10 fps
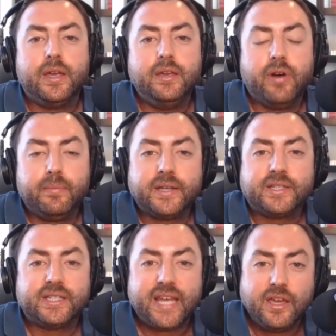Elon
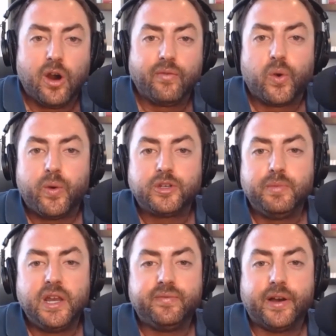Musk's takeover, which
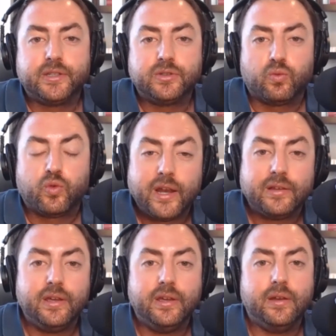many of us
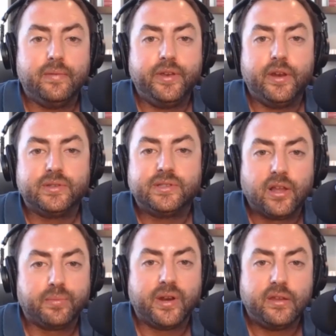rightly, you know,
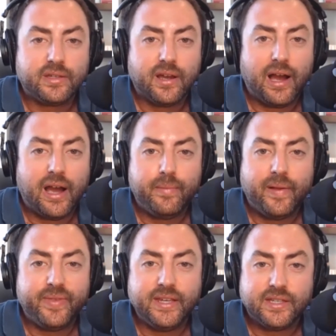celebrated the time,
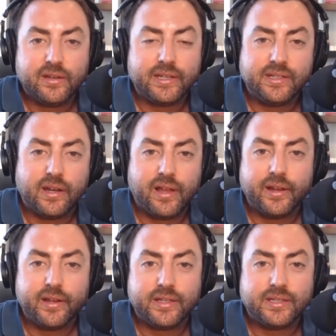and he still has done a lot
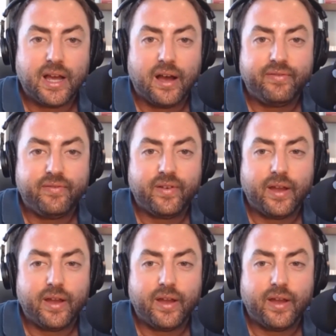of good stuff.